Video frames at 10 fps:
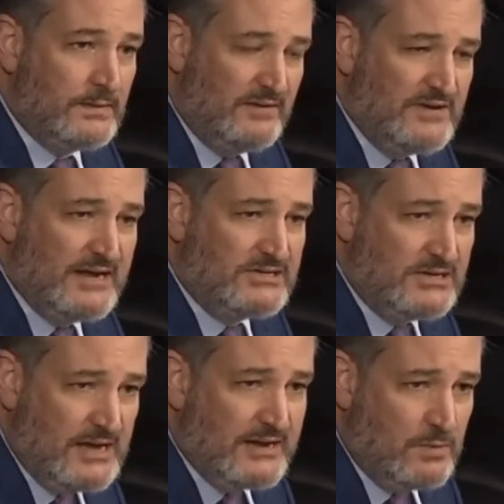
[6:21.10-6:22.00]
of
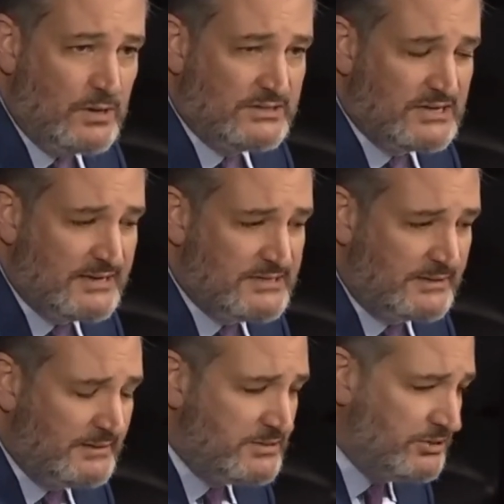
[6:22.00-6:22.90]
1991's
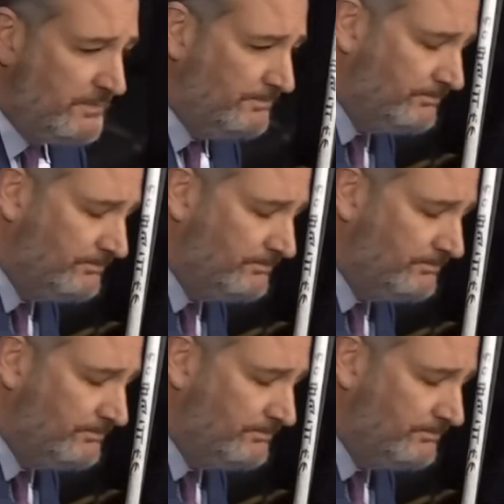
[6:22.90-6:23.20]
high-tech lynching.